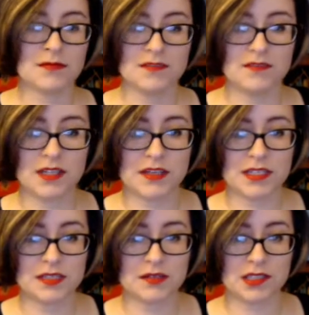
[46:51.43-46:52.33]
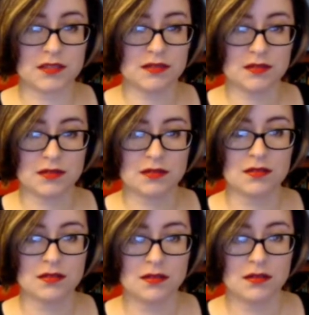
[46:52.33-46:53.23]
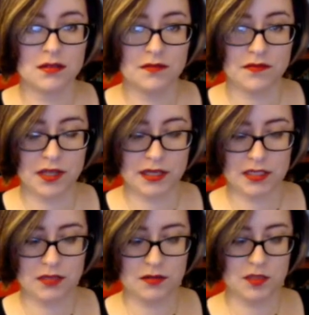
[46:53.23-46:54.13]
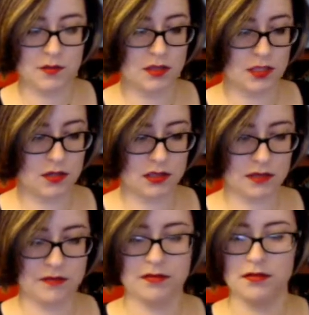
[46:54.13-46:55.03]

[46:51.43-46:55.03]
Very true. Very true, Schmooglydorf.